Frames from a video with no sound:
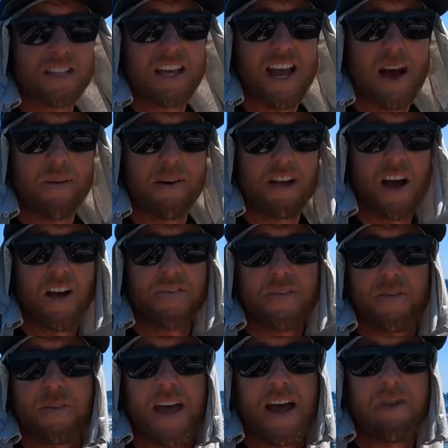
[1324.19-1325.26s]
see how we go
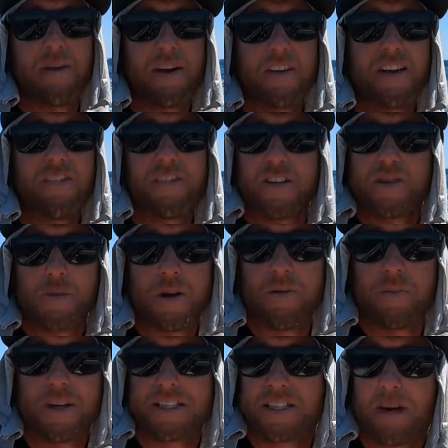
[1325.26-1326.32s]
from there, but if this
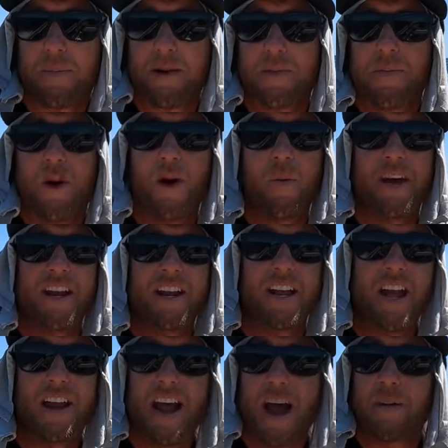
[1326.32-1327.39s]
wind picks up anymore, we're gonna
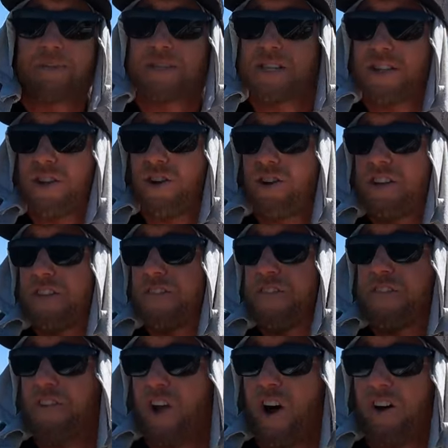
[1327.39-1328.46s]
get absolutely
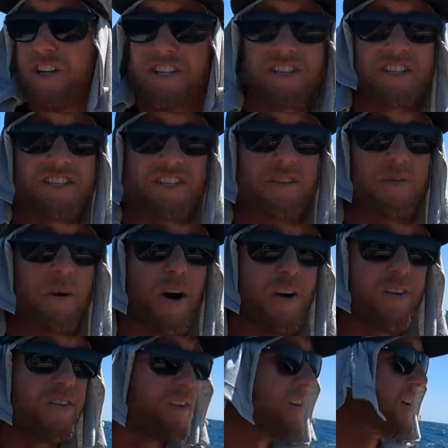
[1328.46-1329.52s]
flogged in this little
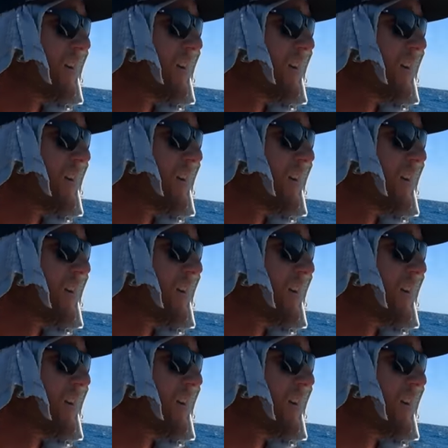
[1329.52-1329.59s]
boat.